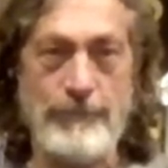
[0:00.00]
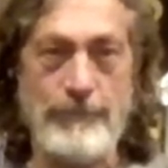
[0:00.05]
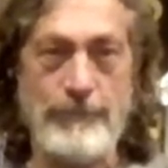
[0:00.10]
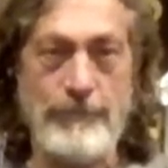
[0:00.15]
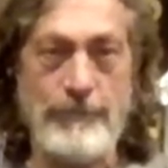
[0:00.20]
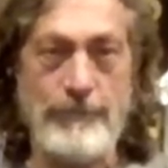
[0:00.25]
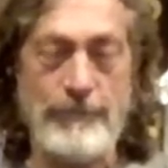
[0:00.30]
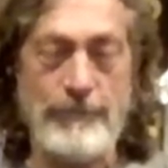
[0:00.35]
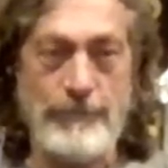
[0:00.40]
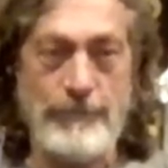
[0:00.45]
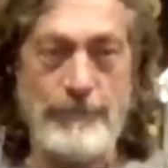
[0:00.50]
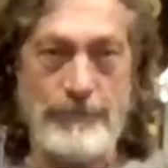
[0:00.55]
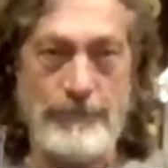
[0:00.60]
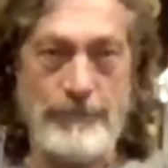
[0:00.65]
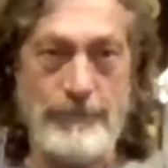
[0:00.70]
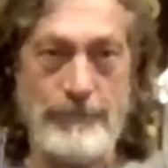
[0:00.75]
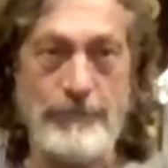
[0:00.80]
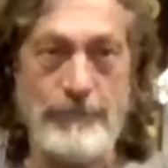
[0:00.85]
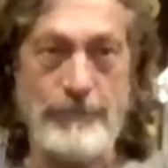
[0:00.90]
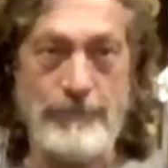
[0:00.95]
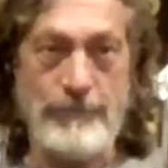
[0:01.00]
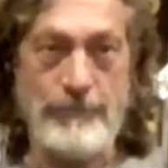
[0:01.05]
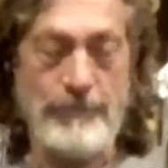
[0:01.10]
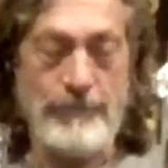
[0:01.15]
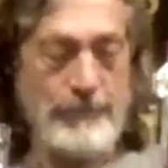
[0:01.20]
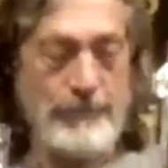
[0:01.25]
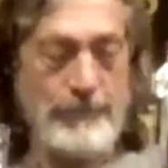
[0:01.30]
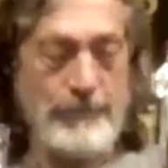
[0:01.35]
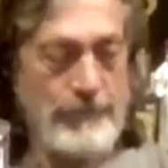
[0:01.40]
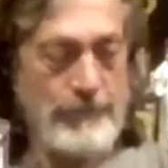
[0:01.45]

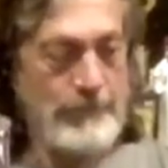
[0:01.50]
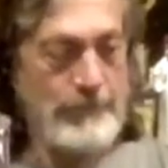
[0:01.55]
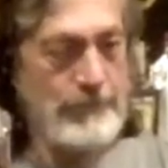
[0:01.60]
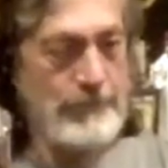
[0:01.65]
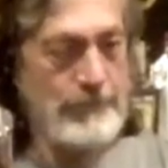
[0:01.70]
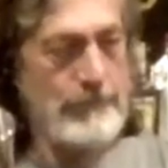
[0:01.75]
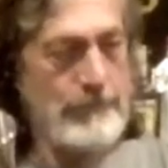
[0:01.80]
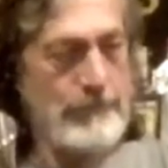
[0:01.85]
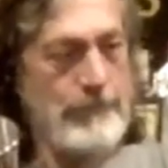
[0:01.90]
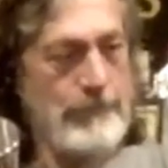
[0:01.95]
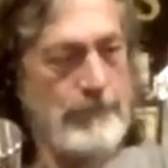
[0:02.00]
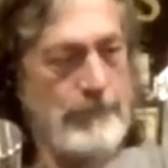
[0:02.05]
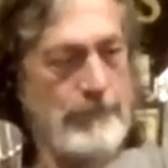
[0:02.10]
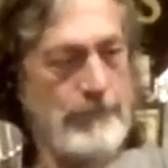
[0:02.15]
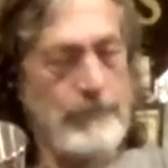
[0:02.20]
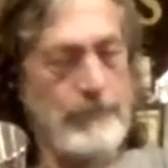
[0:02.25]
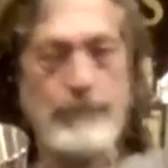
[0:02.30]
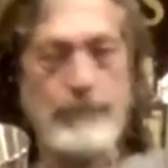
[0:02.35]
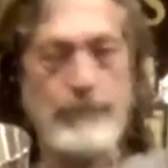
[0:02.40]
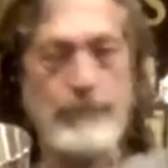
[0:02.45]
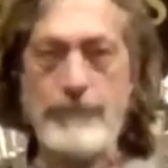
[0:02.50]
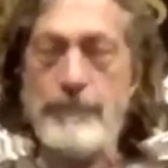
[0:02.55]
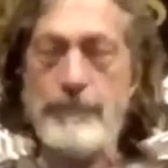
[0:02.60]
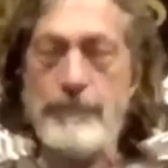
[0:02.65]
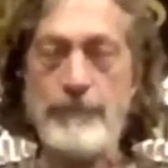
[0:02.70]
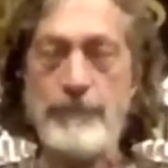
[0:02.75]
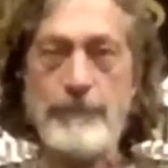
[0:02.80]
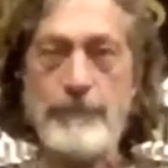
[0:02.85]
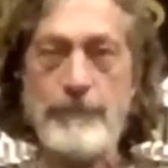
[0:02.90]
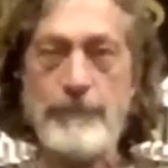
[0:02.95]

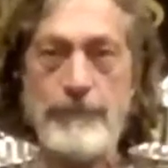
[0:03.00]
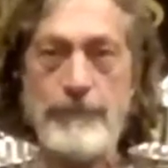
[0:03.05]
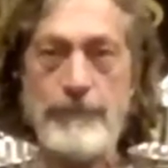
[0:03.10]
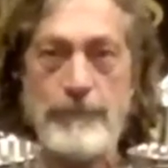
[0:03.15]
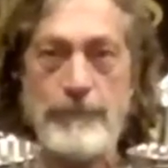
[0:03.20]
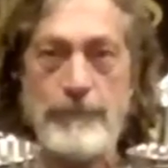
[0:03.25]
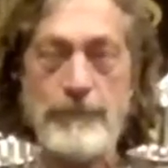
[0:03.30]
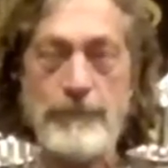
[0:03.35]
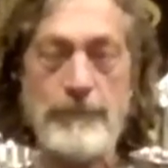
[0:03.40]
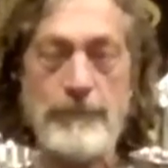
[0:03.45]
(not speaking)